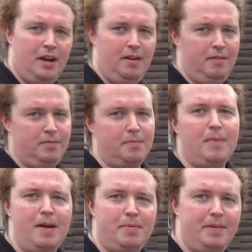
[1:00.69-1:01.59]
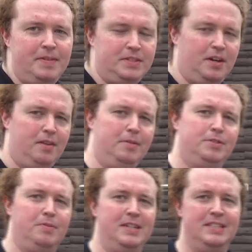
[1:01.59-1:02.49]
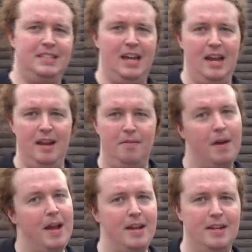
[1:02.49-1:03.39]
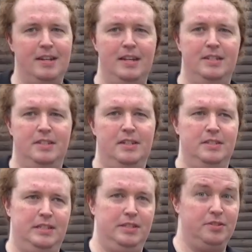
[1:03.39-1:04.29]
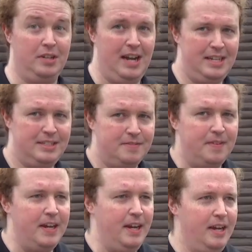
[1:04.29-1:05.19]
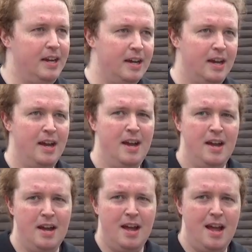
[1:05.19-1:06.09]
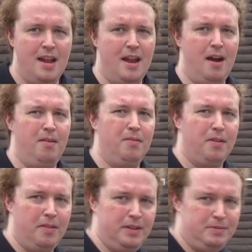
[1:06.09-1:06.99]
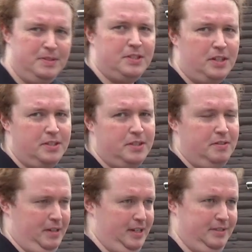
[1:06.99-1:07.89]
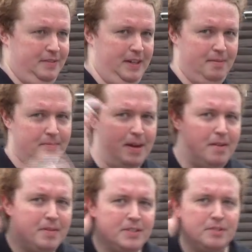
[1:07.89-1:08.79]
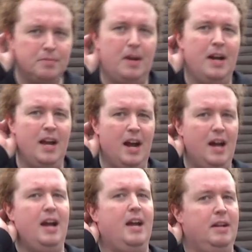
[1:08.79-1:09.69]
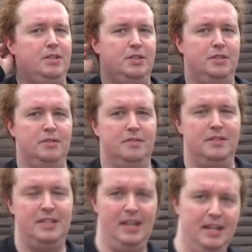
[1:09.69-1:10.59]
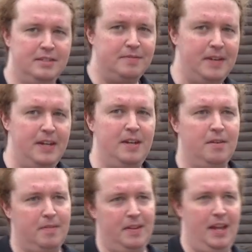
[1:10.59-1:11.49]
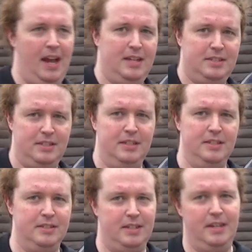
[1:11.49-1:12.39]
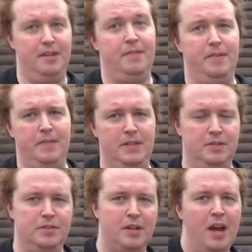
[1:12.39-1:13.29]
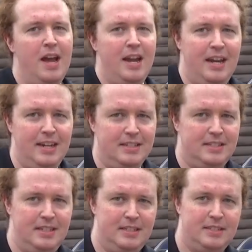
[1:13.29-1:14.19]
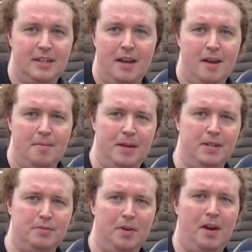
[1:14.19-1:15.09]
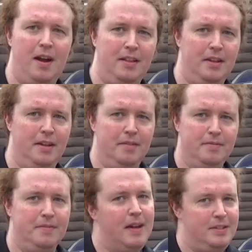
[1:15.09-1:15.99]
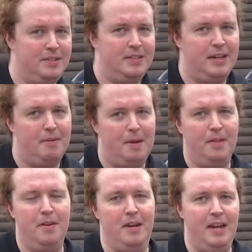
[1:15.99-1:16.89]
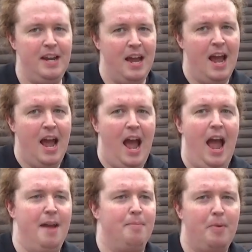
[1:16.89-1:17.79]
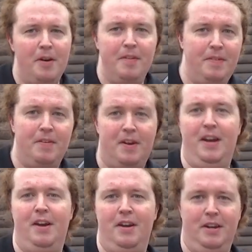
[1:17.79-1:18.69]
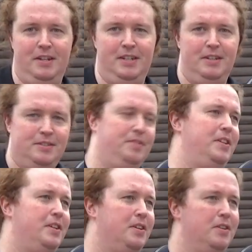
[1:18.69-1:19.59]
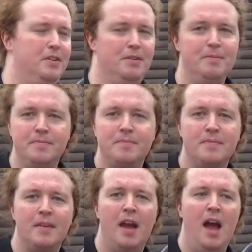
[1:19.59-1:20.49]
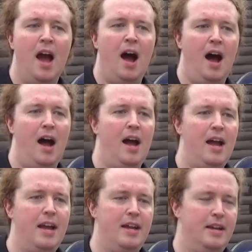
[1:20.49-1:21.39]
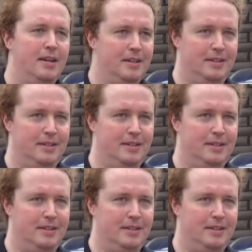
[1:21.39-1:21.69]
of my previous car, which was a red Nissan Sentra SV. Now, this one is also an SV. Main reasons why I choose the SV over the S is I need a few features. Heated seats, because where I live, as you can tell by the hoodie, and boy, if you were here, you can tell it's really cold, I